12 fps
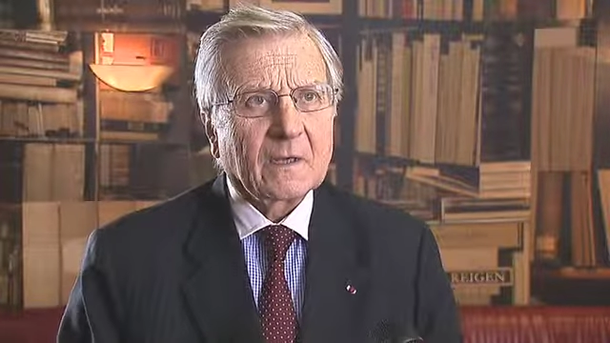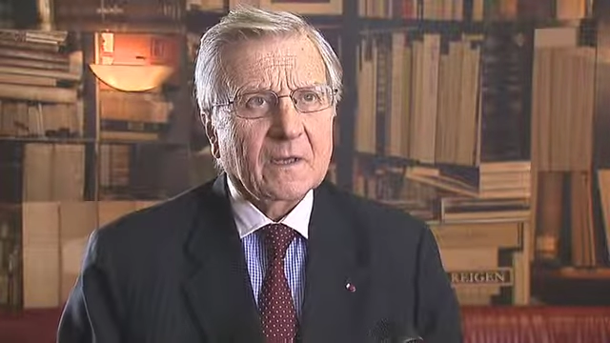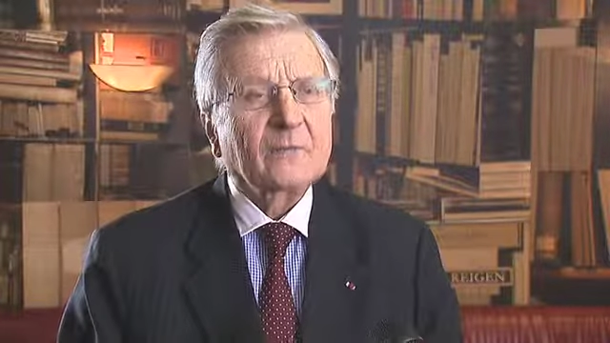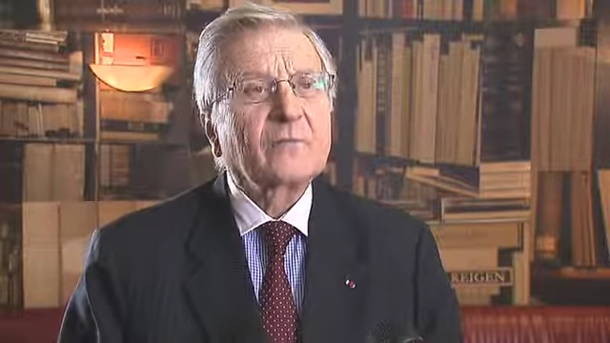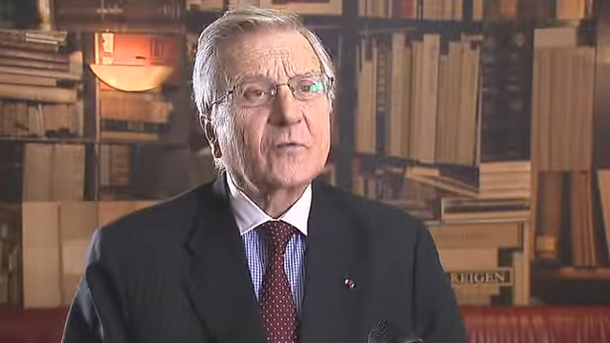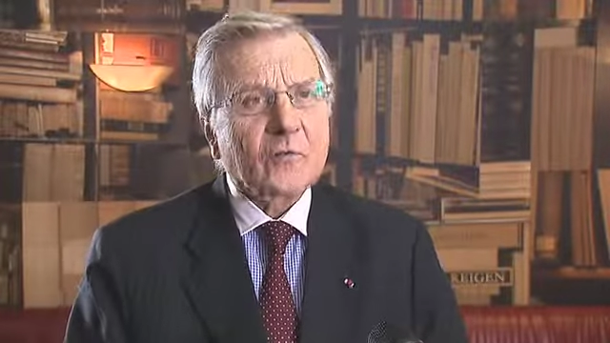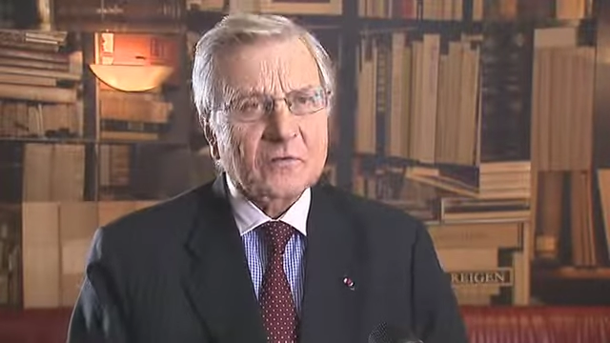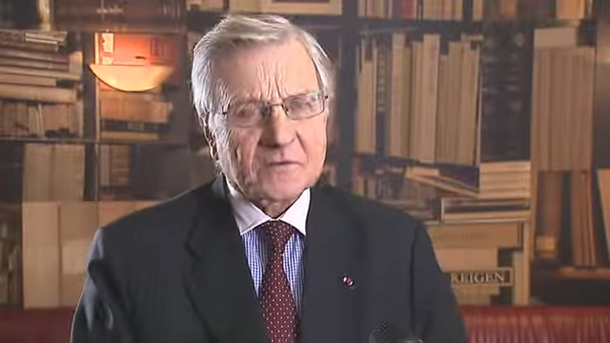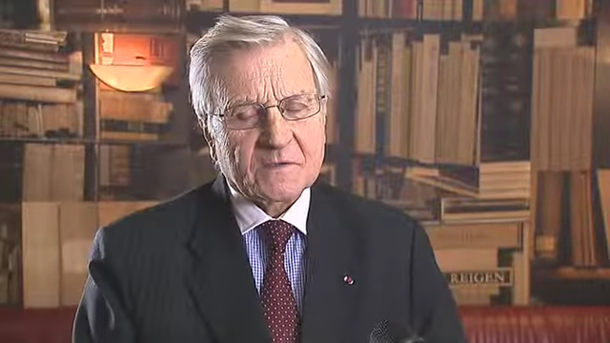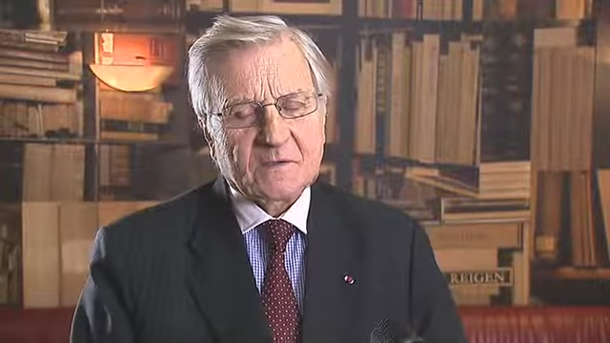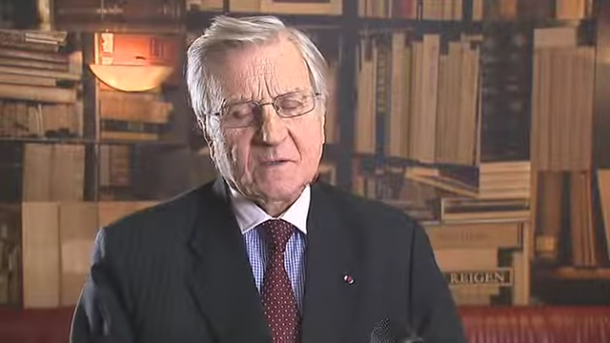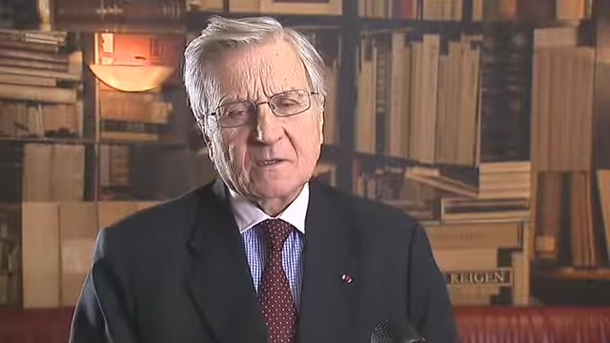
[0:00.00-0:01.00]
And of
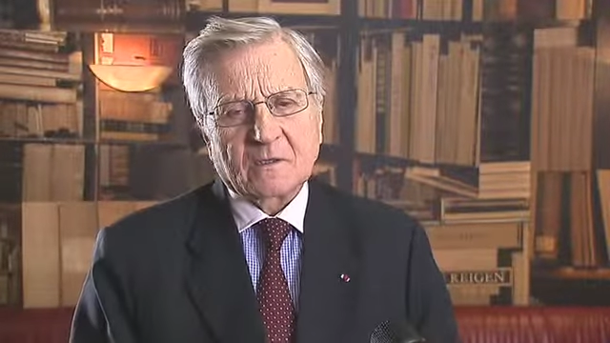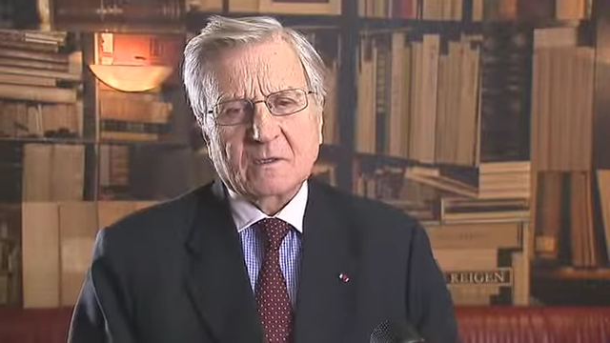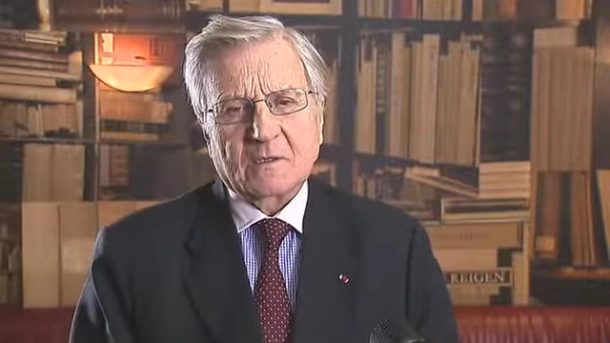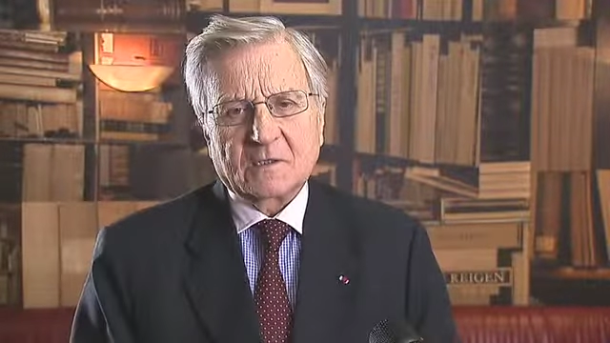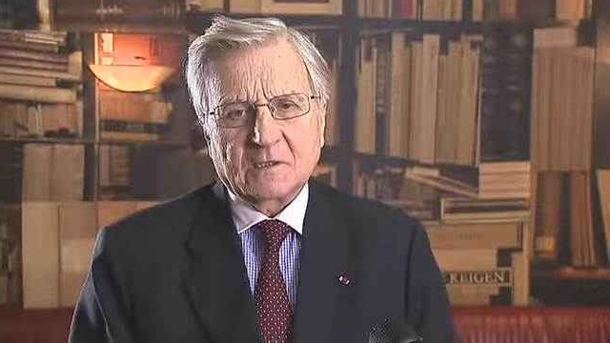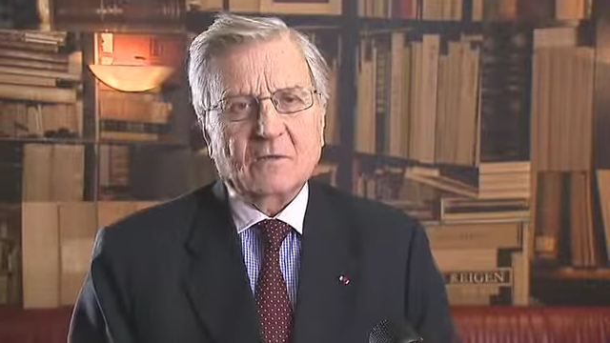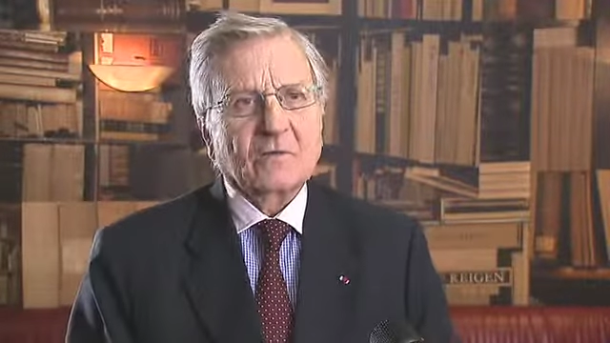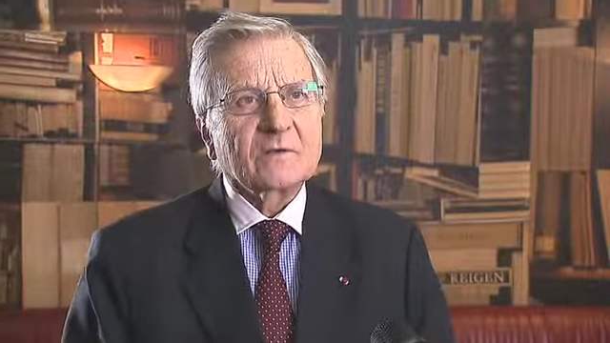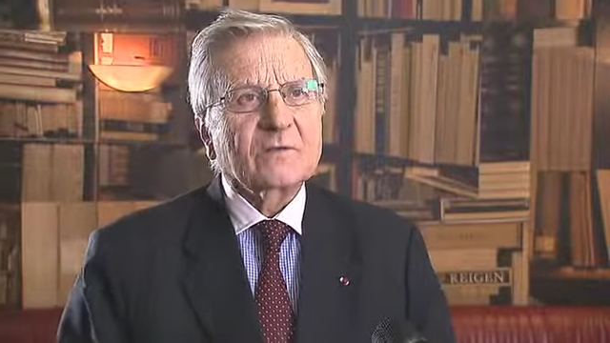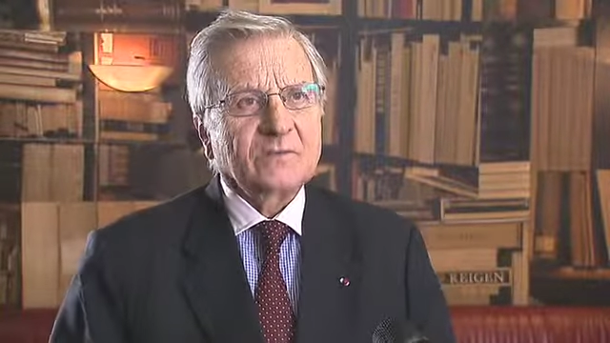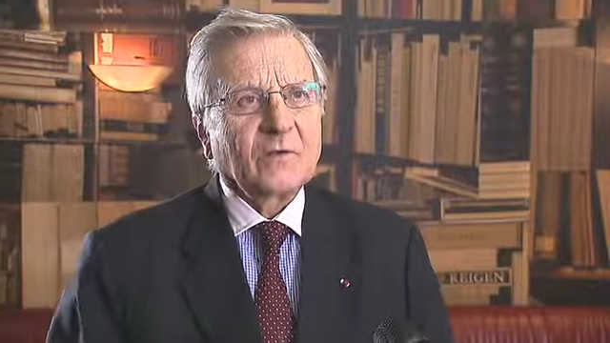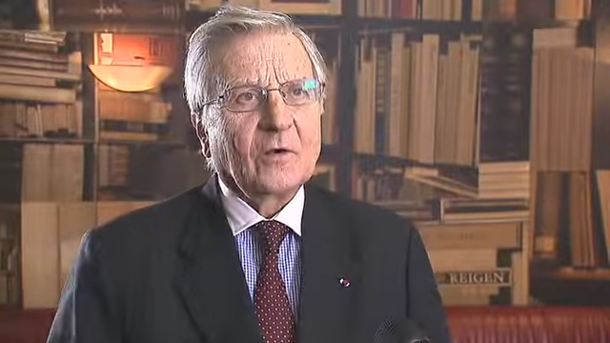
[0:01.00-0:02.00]
course, it
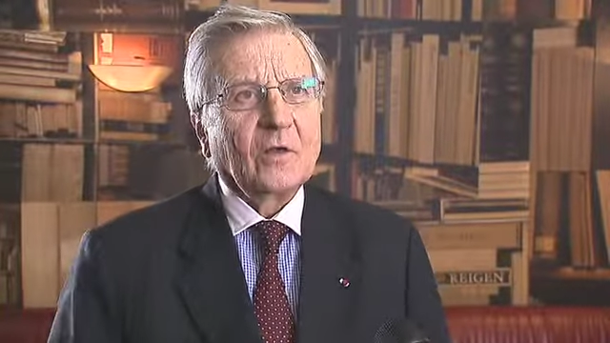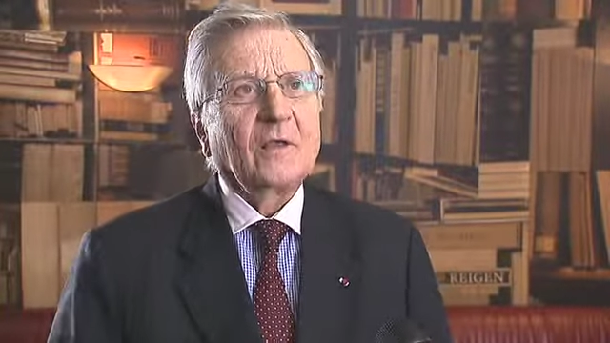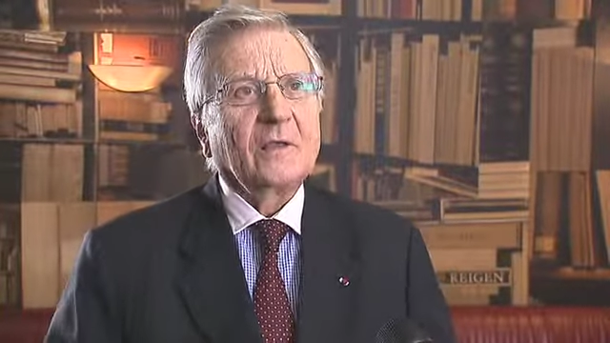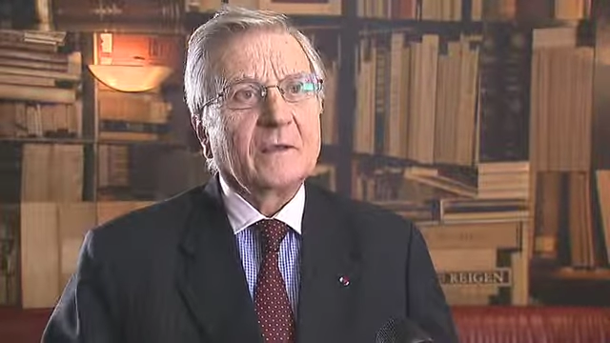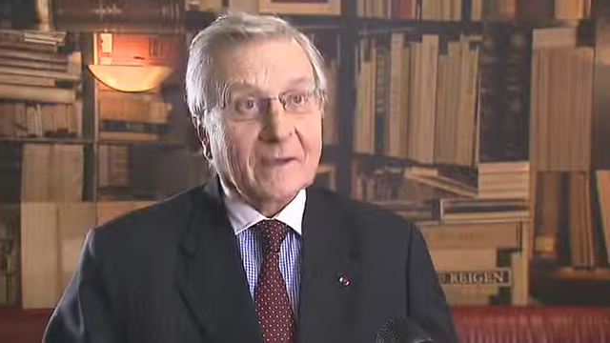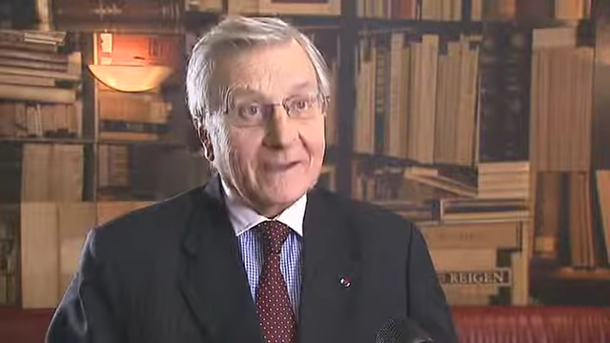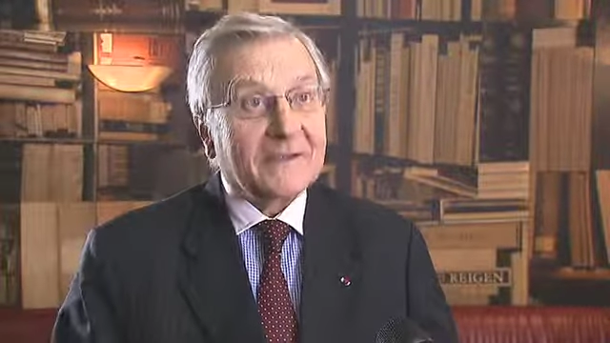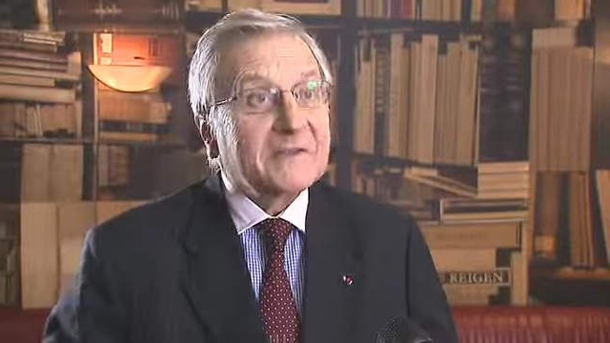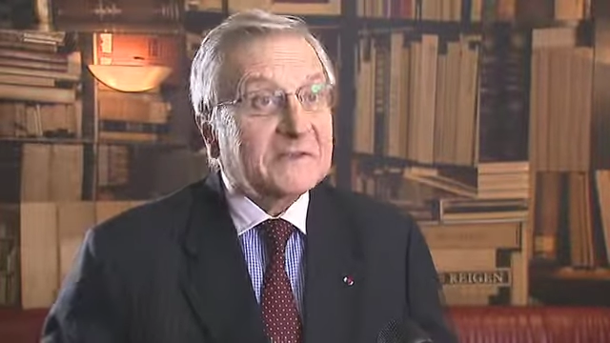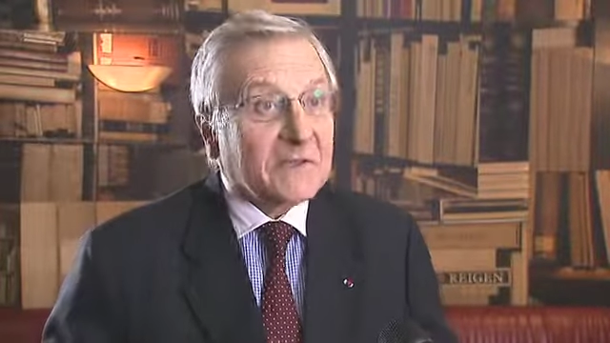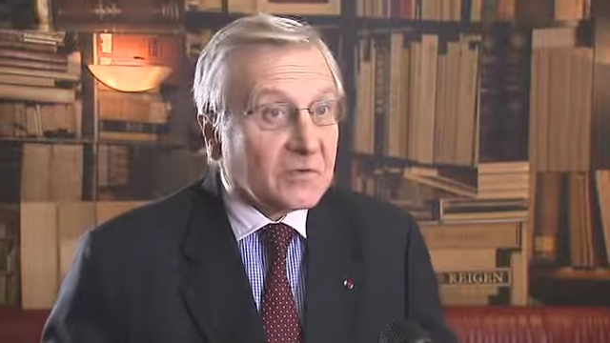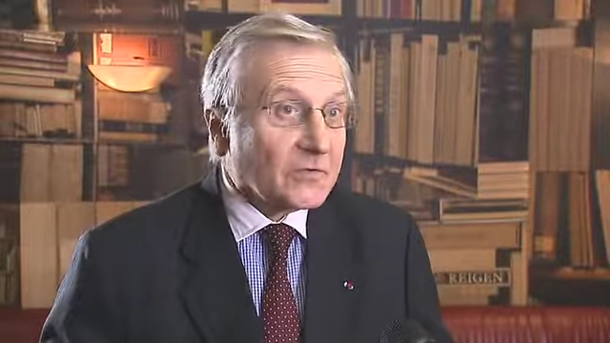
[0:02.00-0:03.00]
calls for
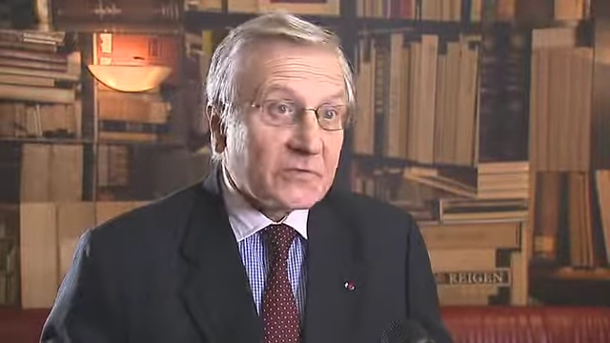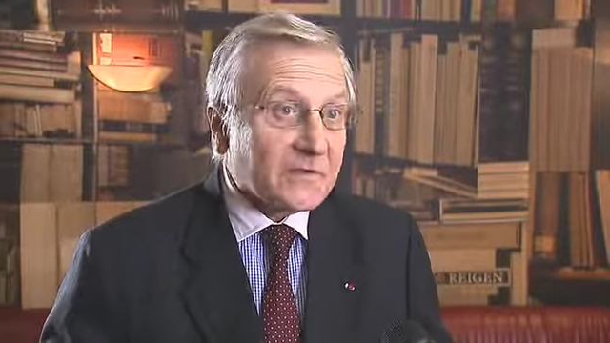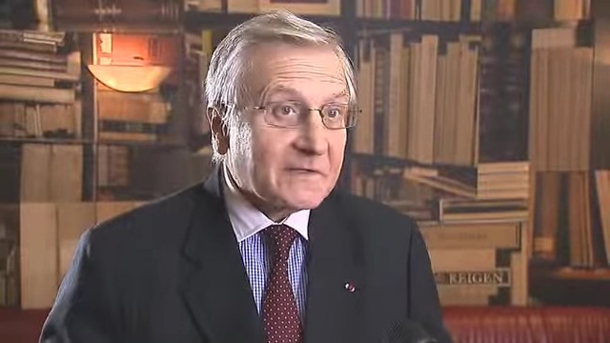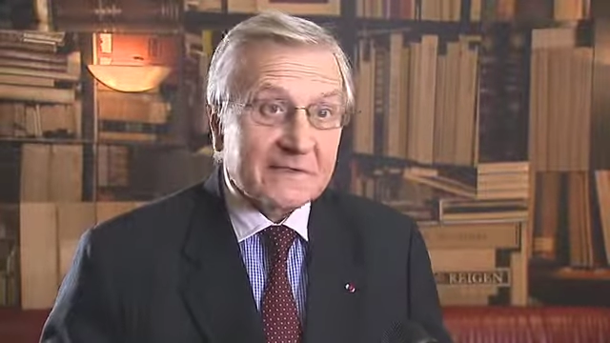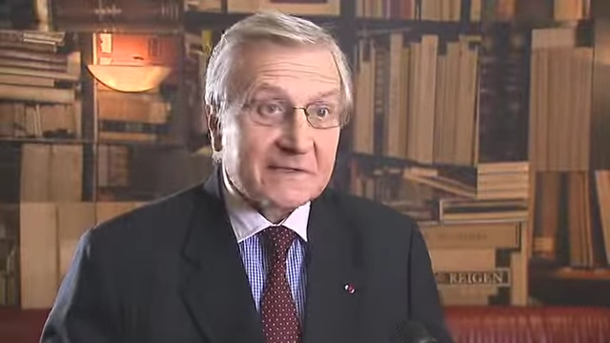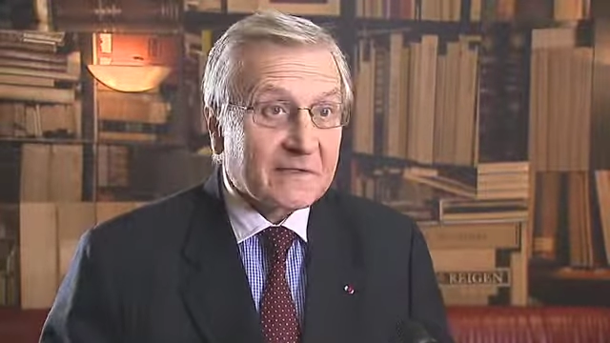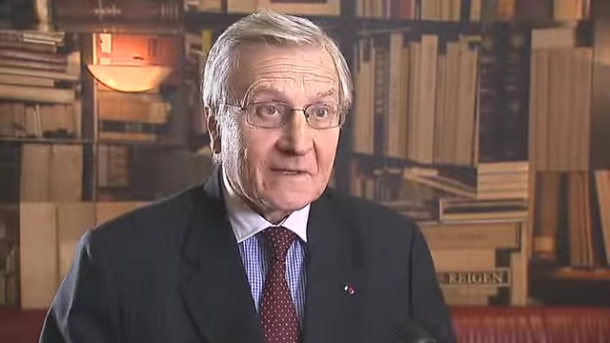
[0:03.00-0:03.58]
institutions,